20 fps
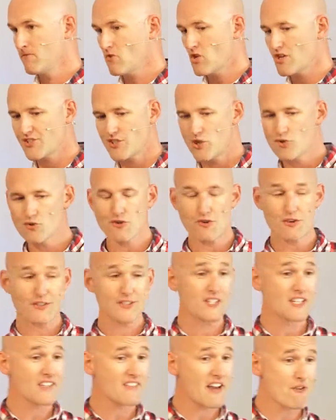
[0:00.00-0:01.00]
And so
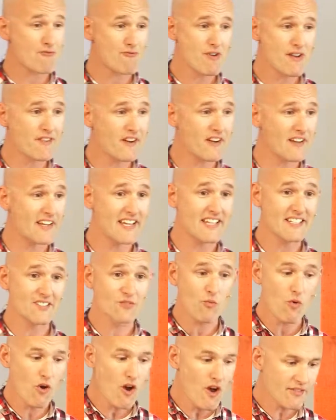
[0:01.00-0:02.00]
crossing that river is
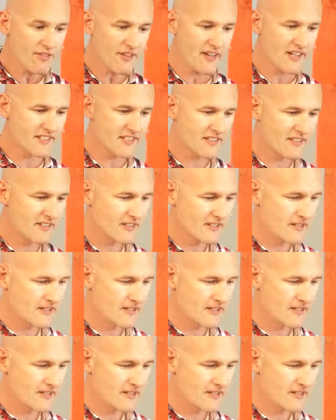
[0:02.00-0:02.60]
worth it.